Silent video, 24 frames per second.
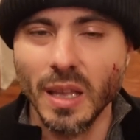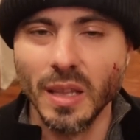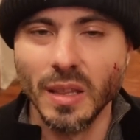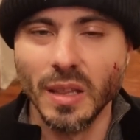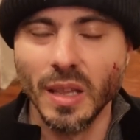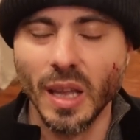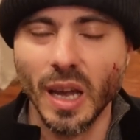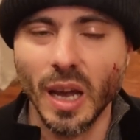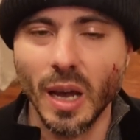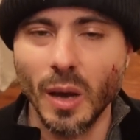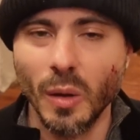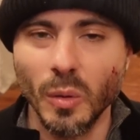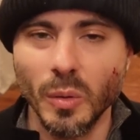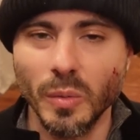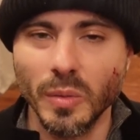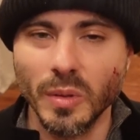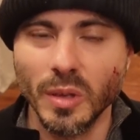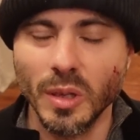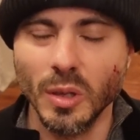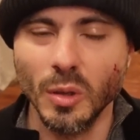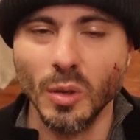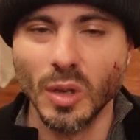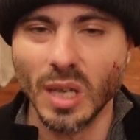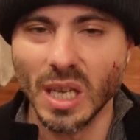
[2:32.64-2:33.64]
Now,
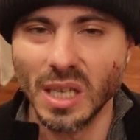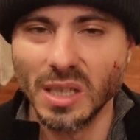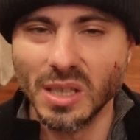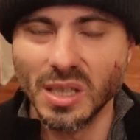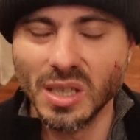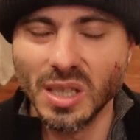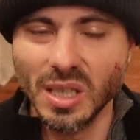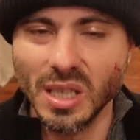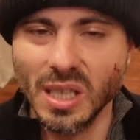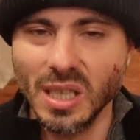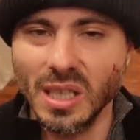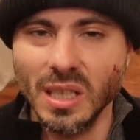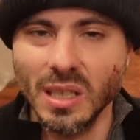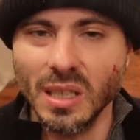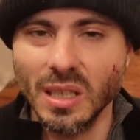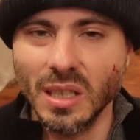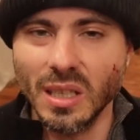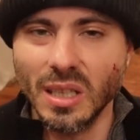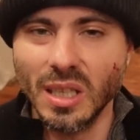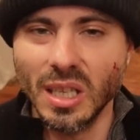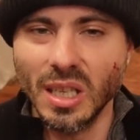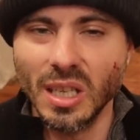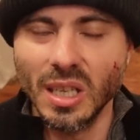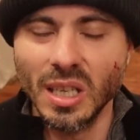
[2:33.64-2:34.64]
you can see
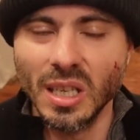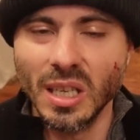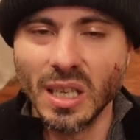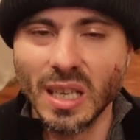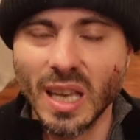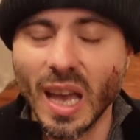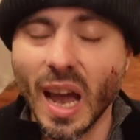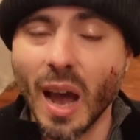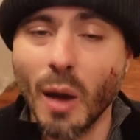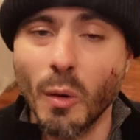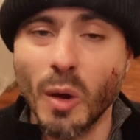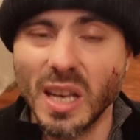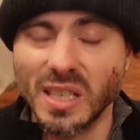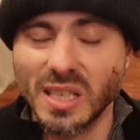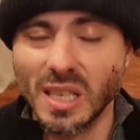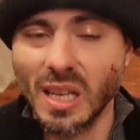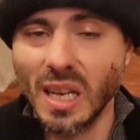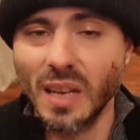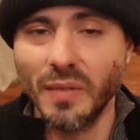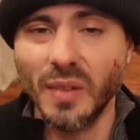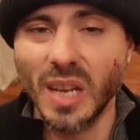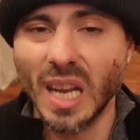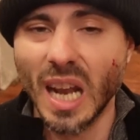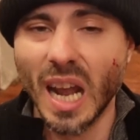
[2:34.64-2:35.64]
the cow as a
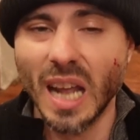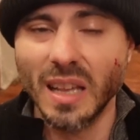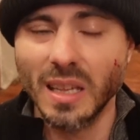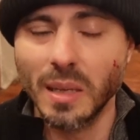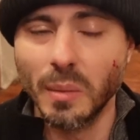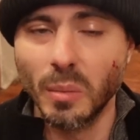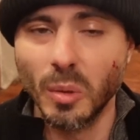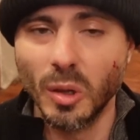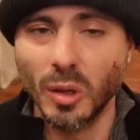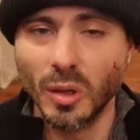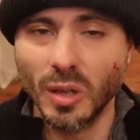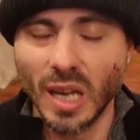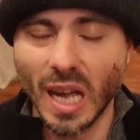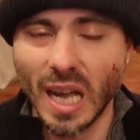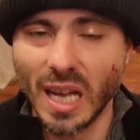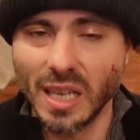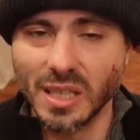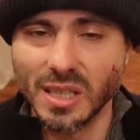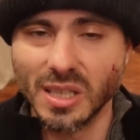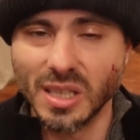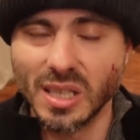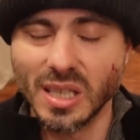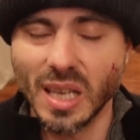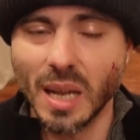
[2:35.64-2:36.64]
living animal,
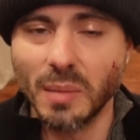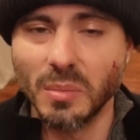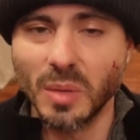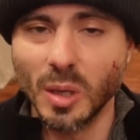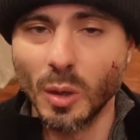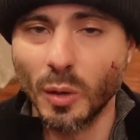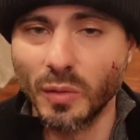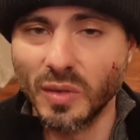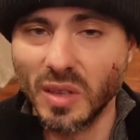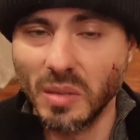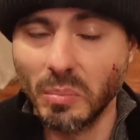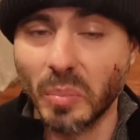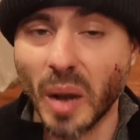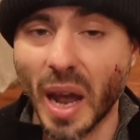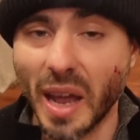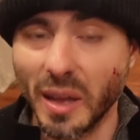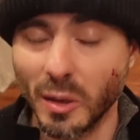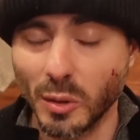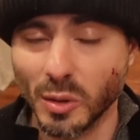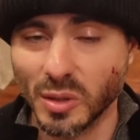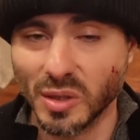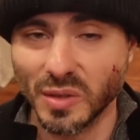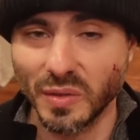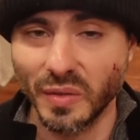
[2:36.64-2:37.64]
as something of the
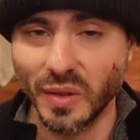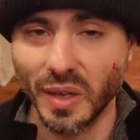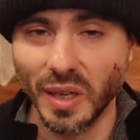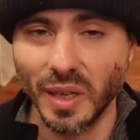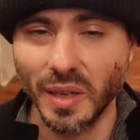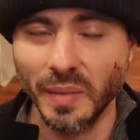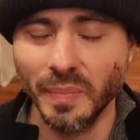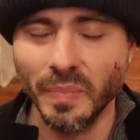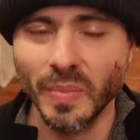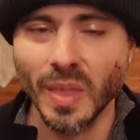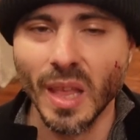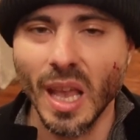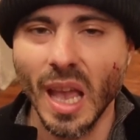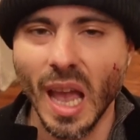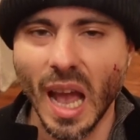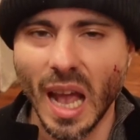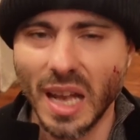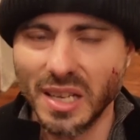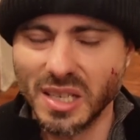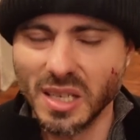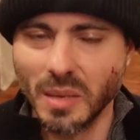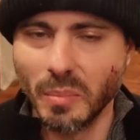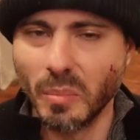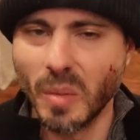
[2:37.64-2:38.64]
biosphere,
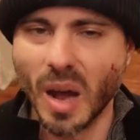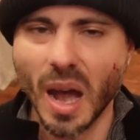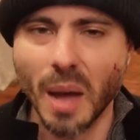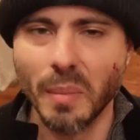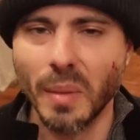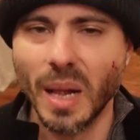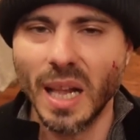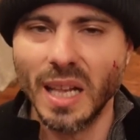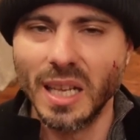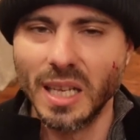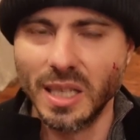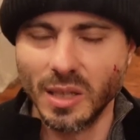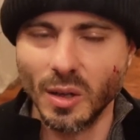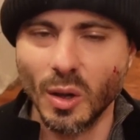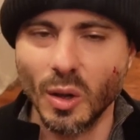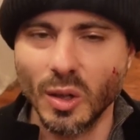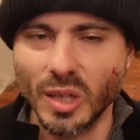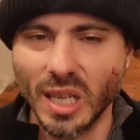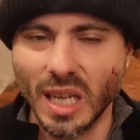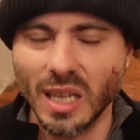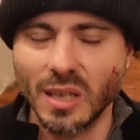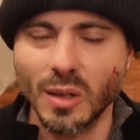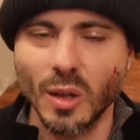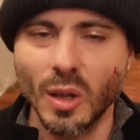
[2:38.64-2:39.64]
as a mammal and all
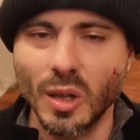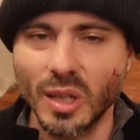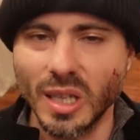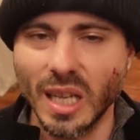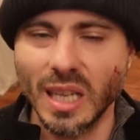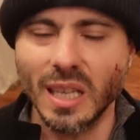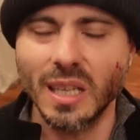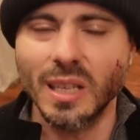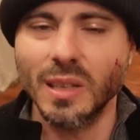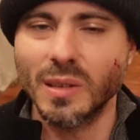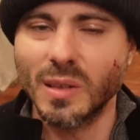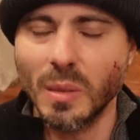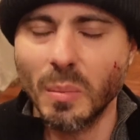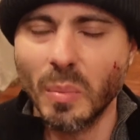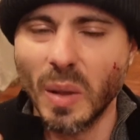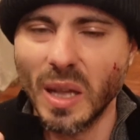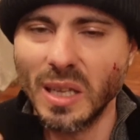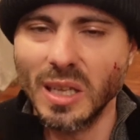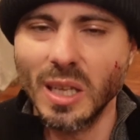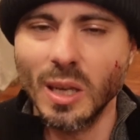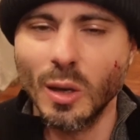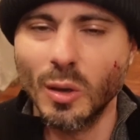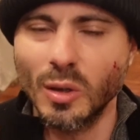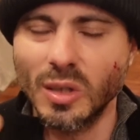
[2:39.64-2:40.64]
that.
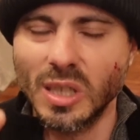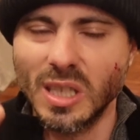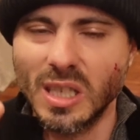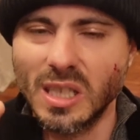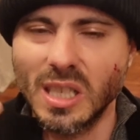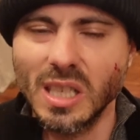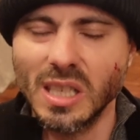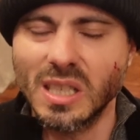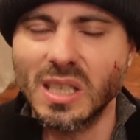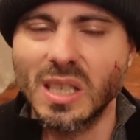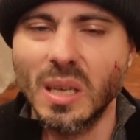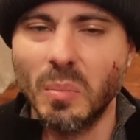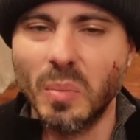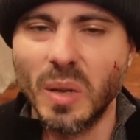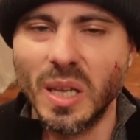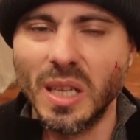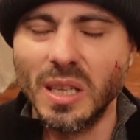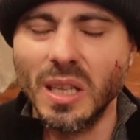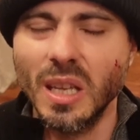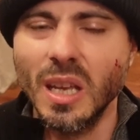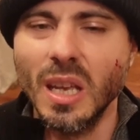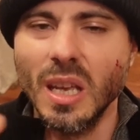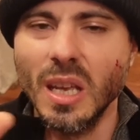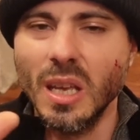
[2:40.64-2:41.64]
Depending on the
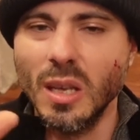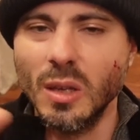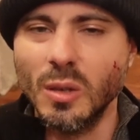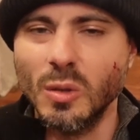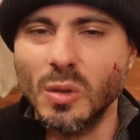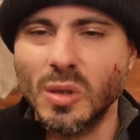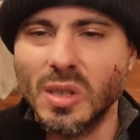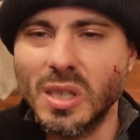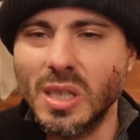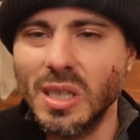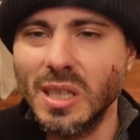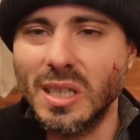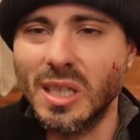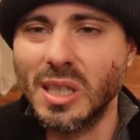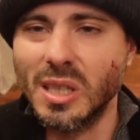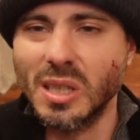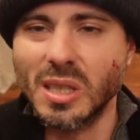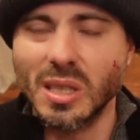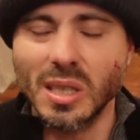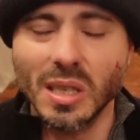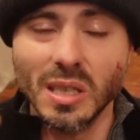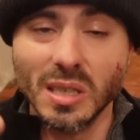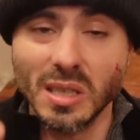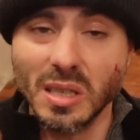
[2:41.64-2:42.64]
discipline, you see
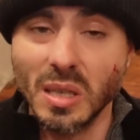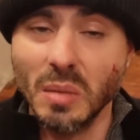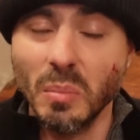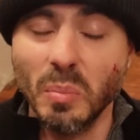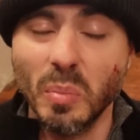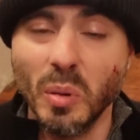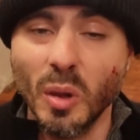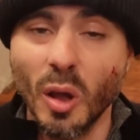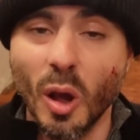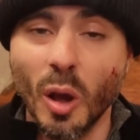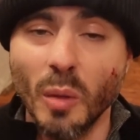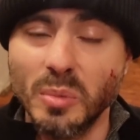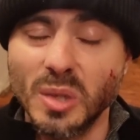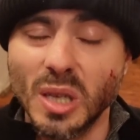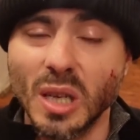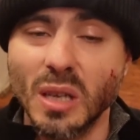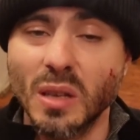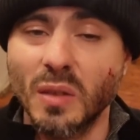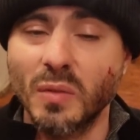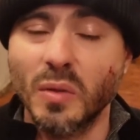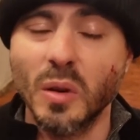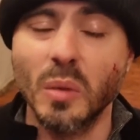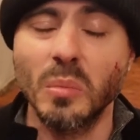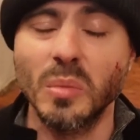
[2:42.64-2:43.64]
this simple
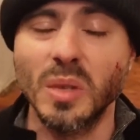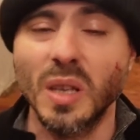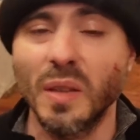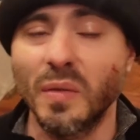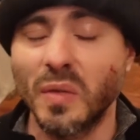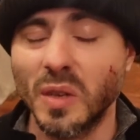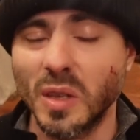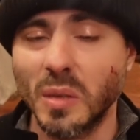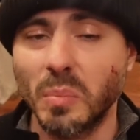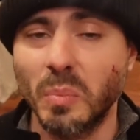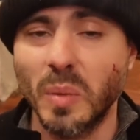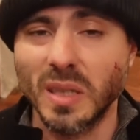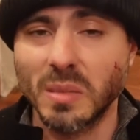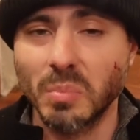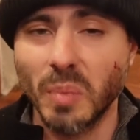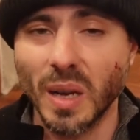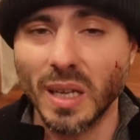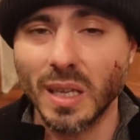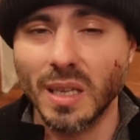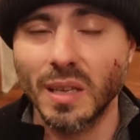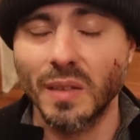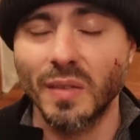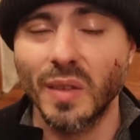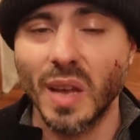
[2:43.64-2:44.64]
object from different
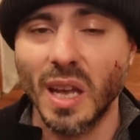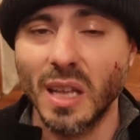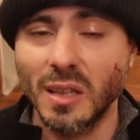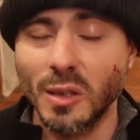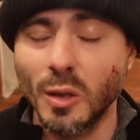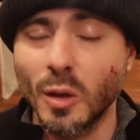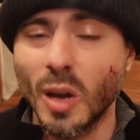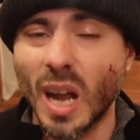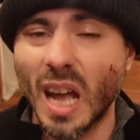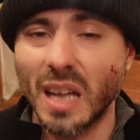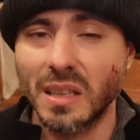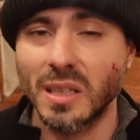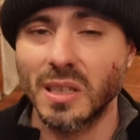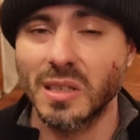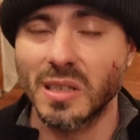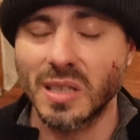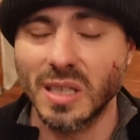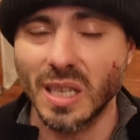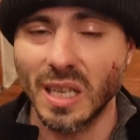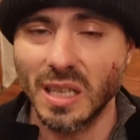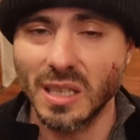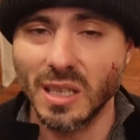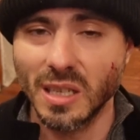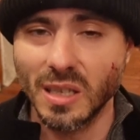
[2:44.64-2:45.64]
perspective and your
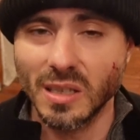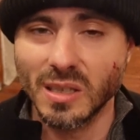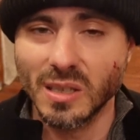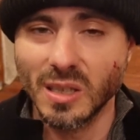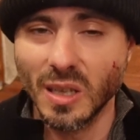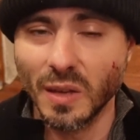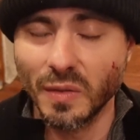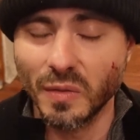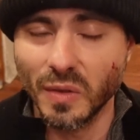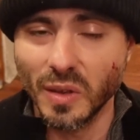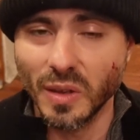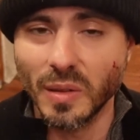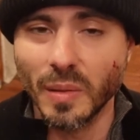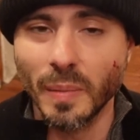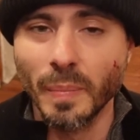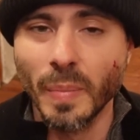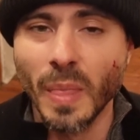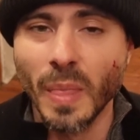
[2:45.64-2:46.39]
understanding is different.